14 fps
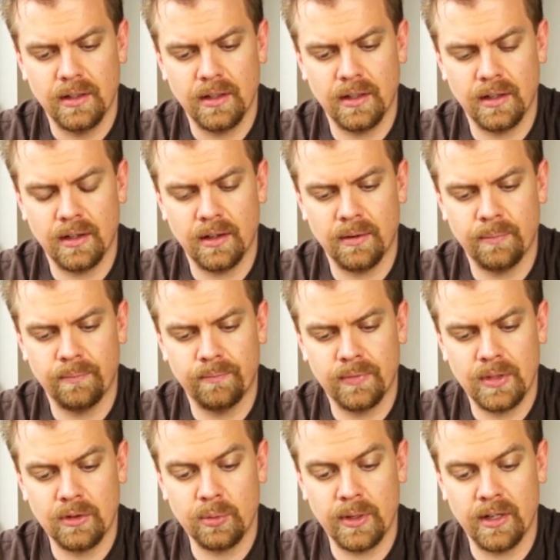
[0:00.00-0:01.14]

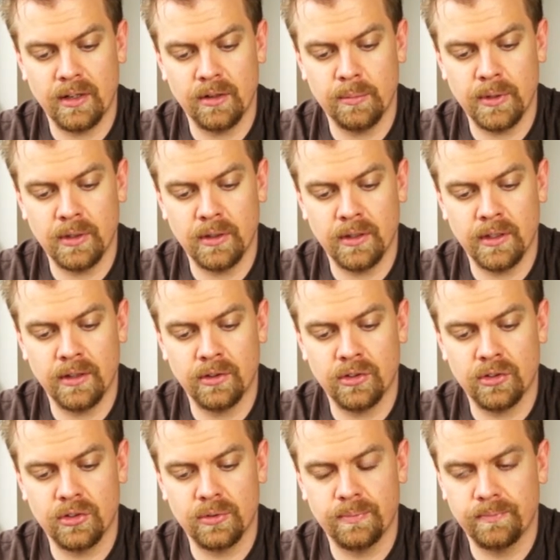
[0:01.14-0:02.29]
300
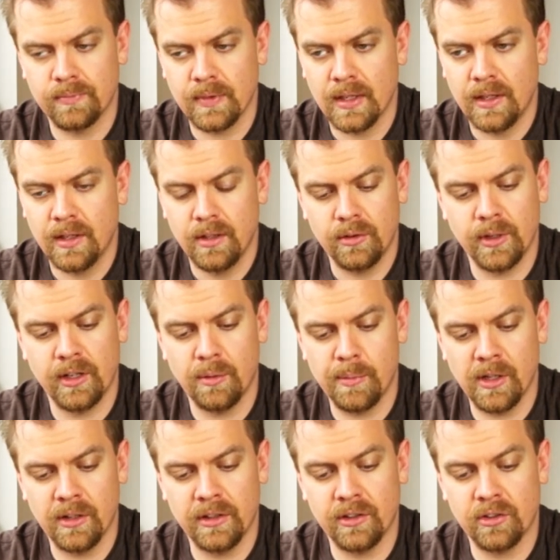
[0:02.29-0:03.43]
milliliters. 300
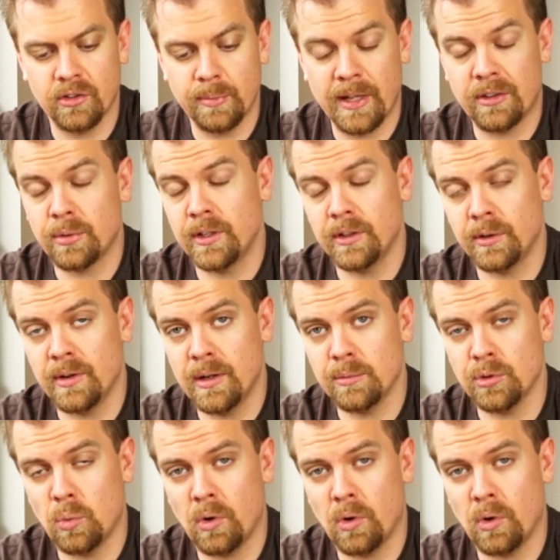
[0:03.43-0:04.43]
milliliters is about 300 grams of